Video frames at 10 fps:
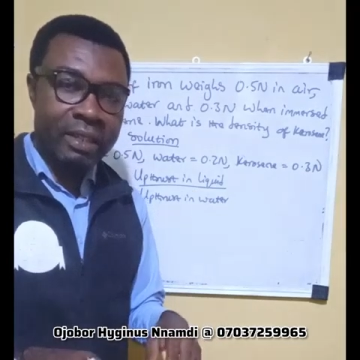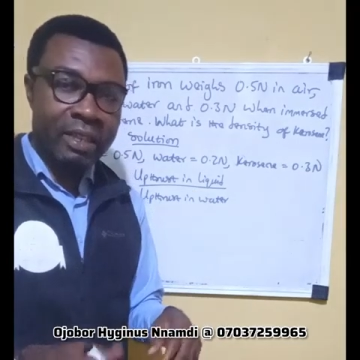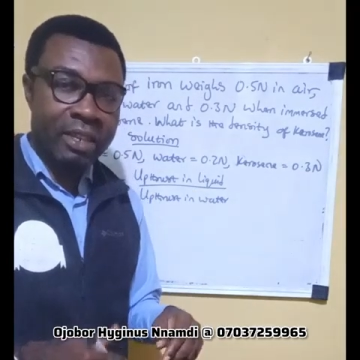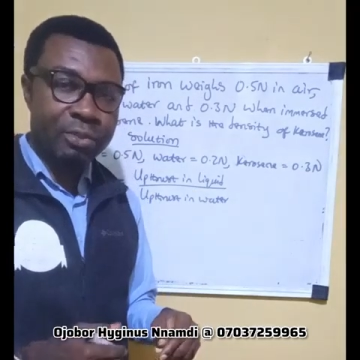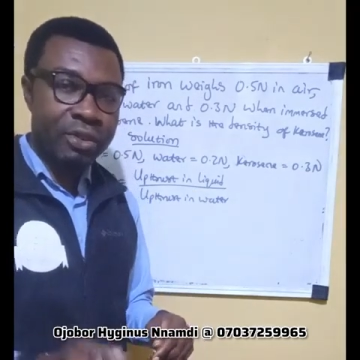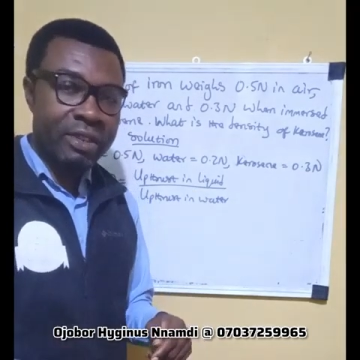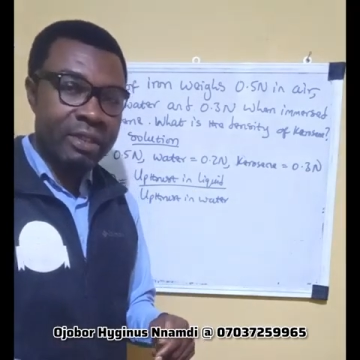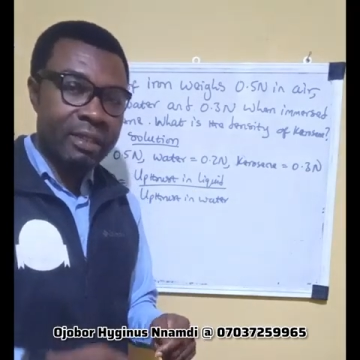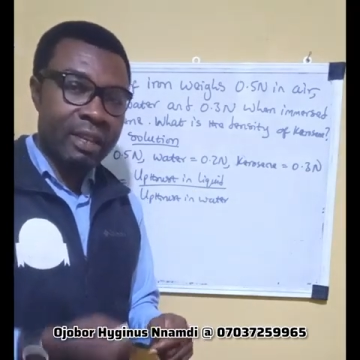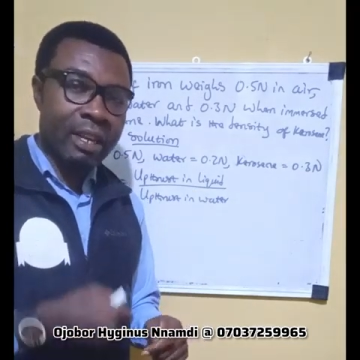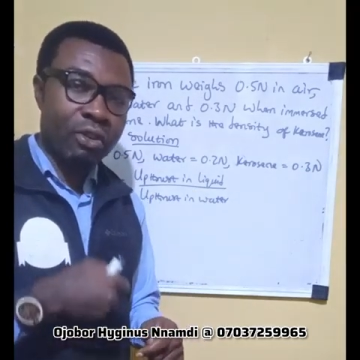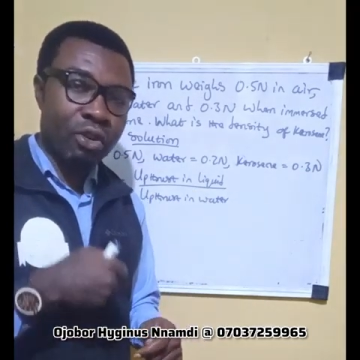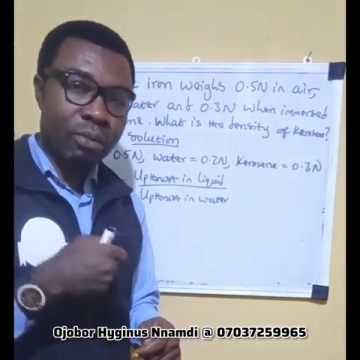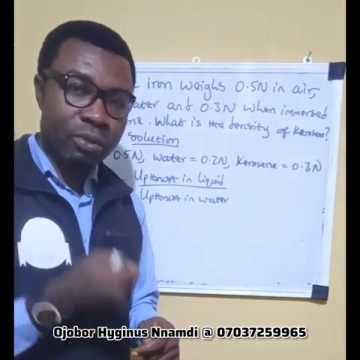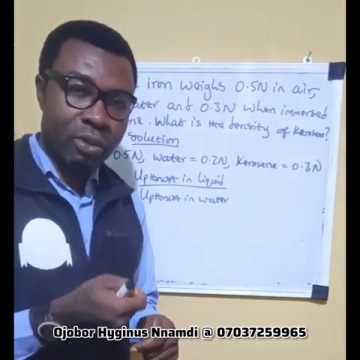it experiences an
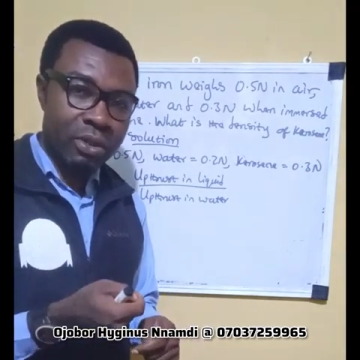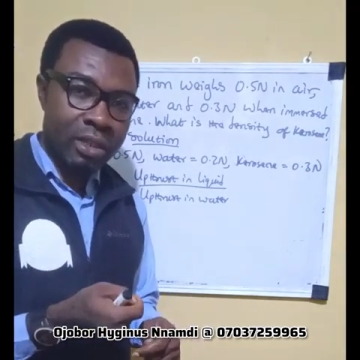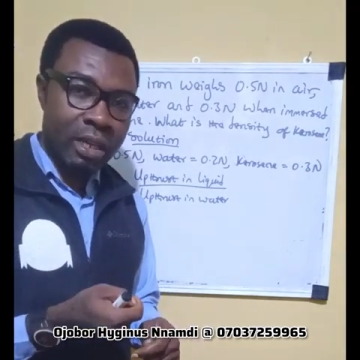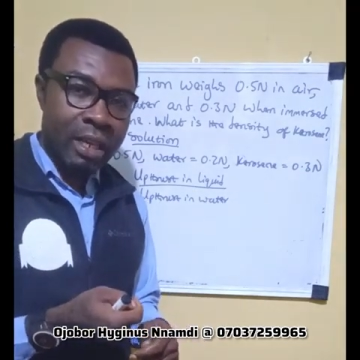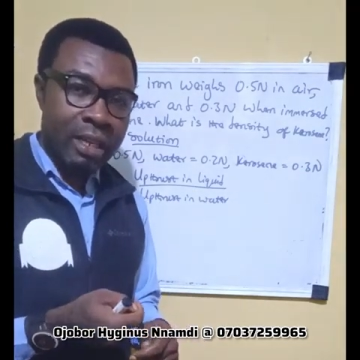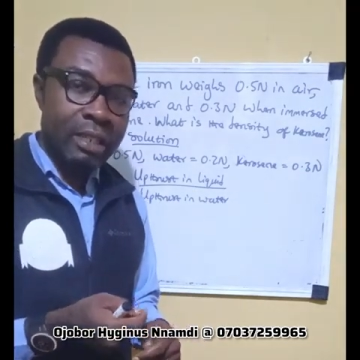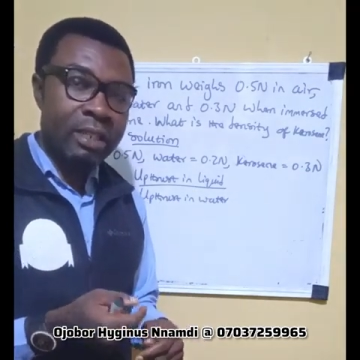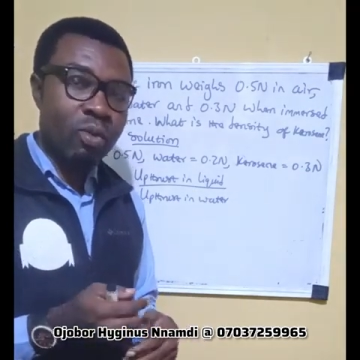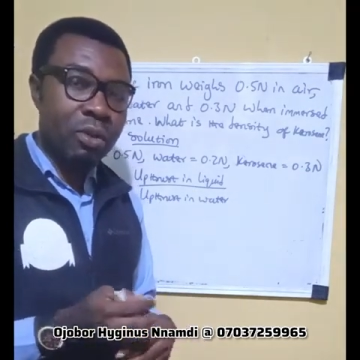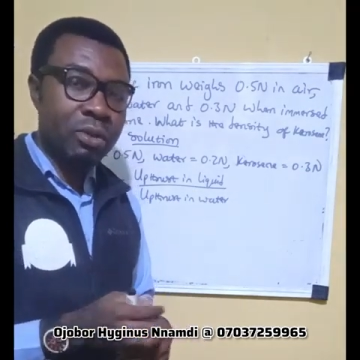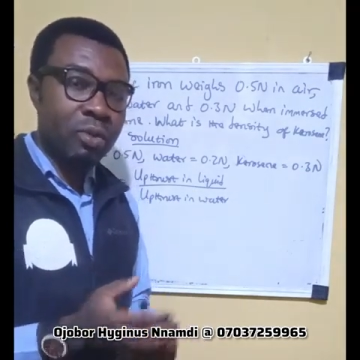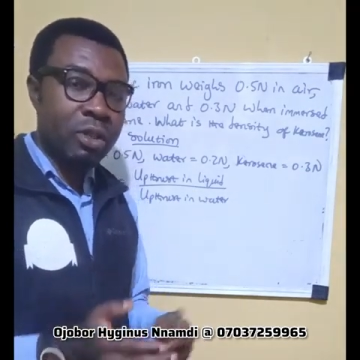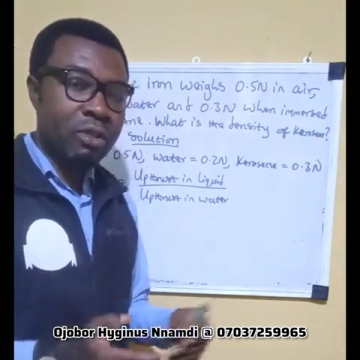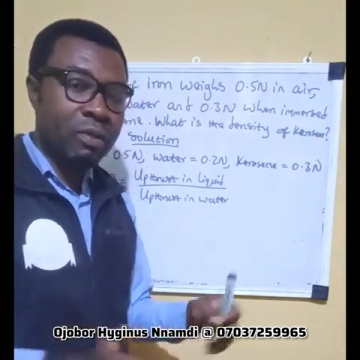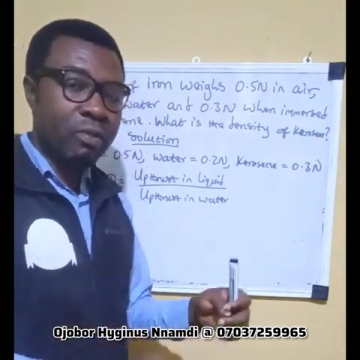upthrust that is equal to the
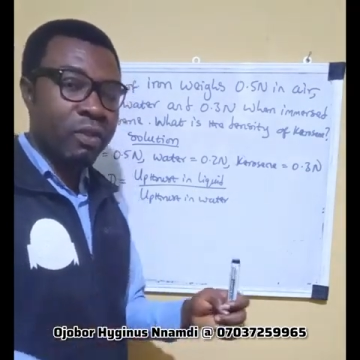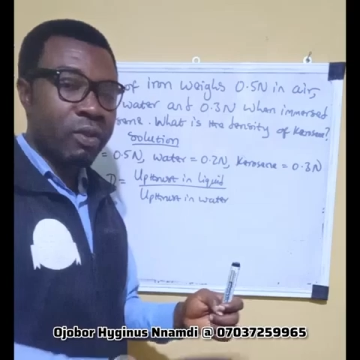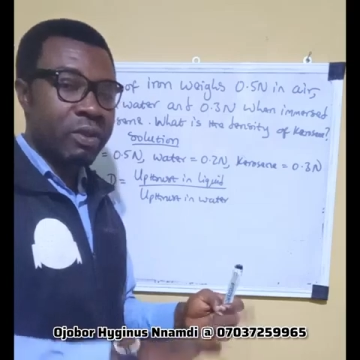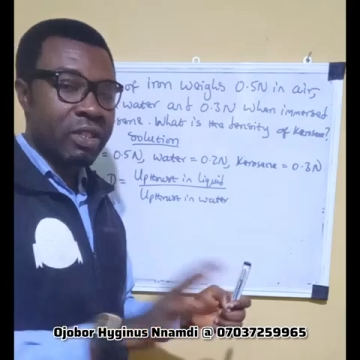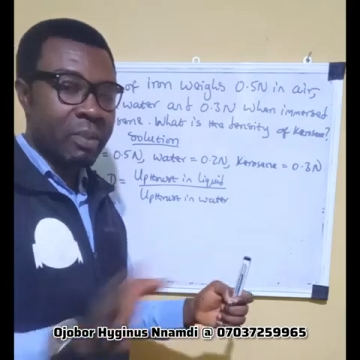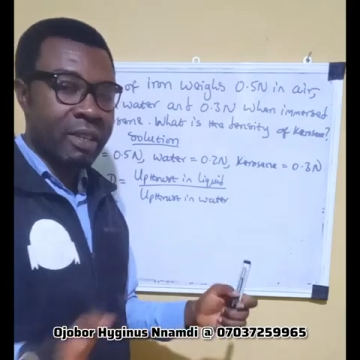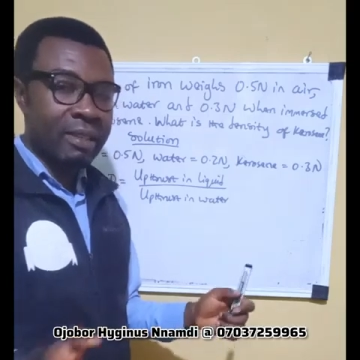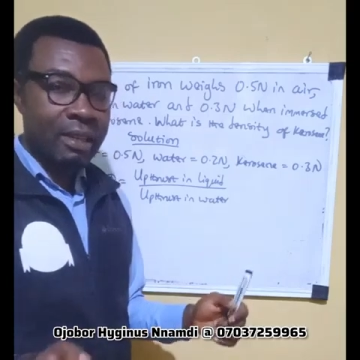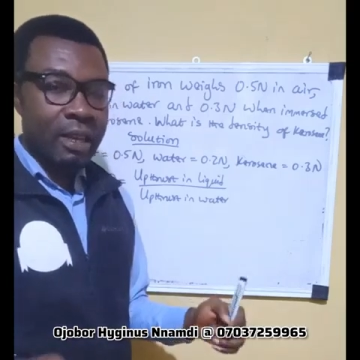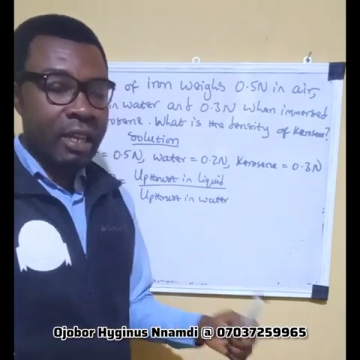weight of the fluid displaced.